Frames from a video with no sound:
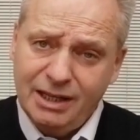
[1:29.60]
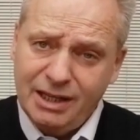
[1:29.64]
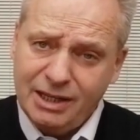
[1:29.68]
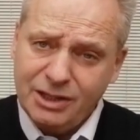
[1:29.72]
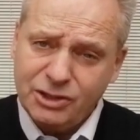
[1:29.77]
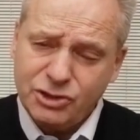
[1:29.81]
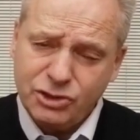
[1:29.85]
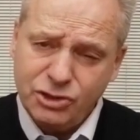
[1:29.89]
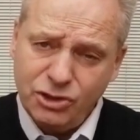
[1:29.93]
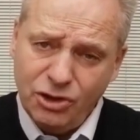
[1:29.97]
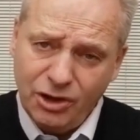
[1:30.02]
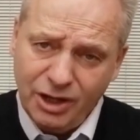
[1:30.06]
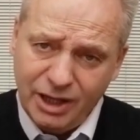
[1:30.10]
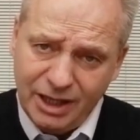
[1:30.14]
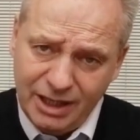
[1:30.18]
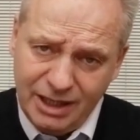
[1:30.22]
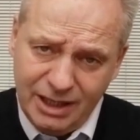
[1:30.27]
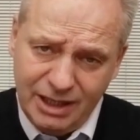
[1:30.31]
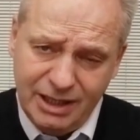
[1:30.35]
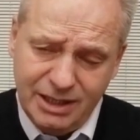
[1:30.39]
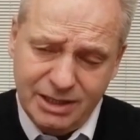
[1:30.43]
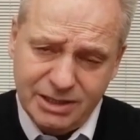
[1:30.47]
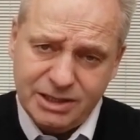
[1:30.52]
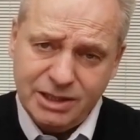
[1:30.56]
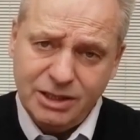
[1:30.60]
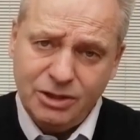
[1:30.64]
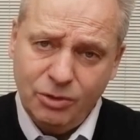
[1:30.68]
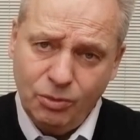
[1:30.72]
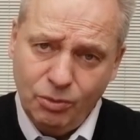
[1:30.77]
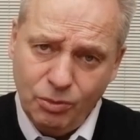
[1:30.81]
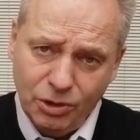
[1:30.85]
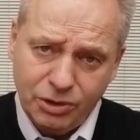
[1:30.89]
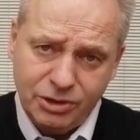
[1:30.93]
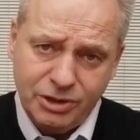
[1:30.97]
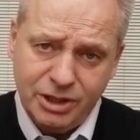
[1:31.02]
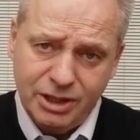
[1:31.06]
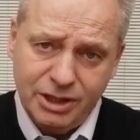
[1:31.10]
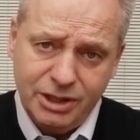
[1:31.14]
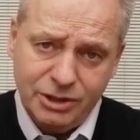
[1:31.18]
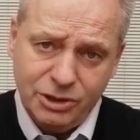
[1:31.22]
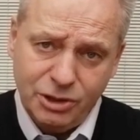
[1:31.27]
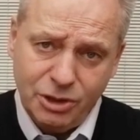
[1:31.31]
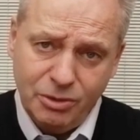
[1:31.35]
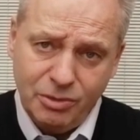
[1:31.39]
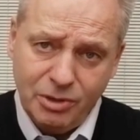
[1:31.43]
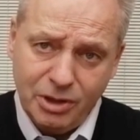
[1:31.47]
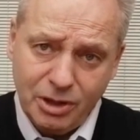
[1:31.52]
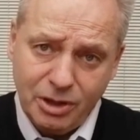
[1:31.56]
that it's not easy what they're
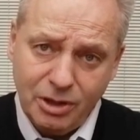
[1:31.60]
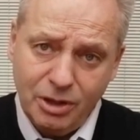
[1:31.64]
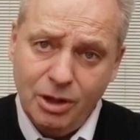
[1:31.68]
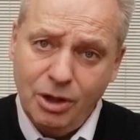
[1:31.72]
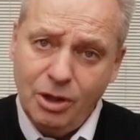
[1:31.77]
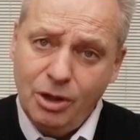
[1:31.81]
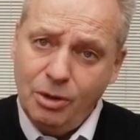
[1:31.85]
doing,